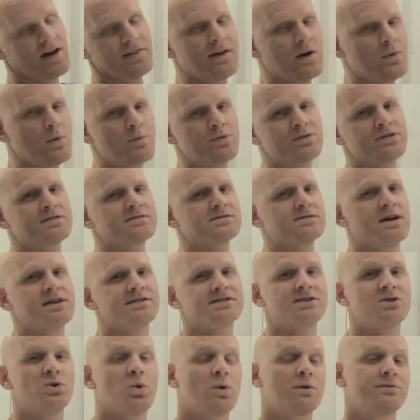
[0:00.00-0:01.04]
guide that went with this
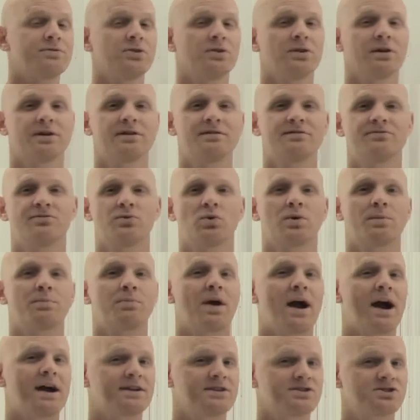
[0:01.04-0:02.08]
lesson, or if you're looking for
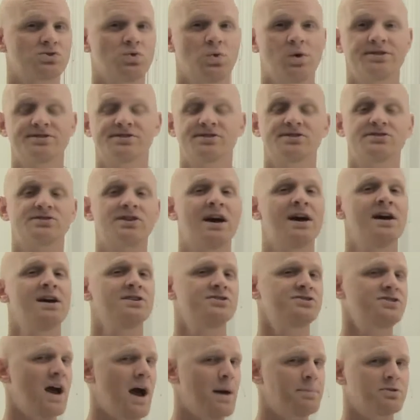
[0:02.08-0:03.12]
practice quizzes,
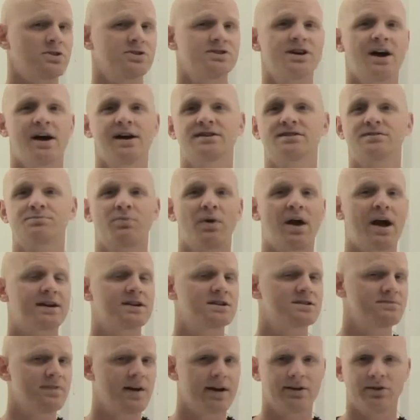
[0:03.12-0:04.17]
chapter tests,
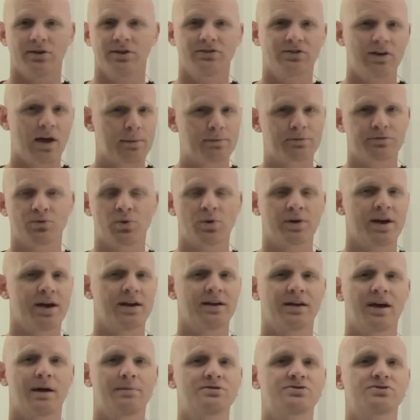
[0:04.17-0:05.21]
practice final exams for
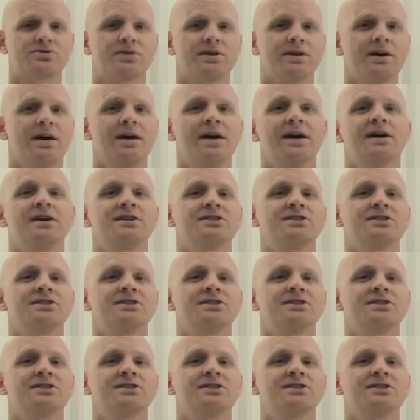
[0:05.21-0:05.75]
organic chemistry,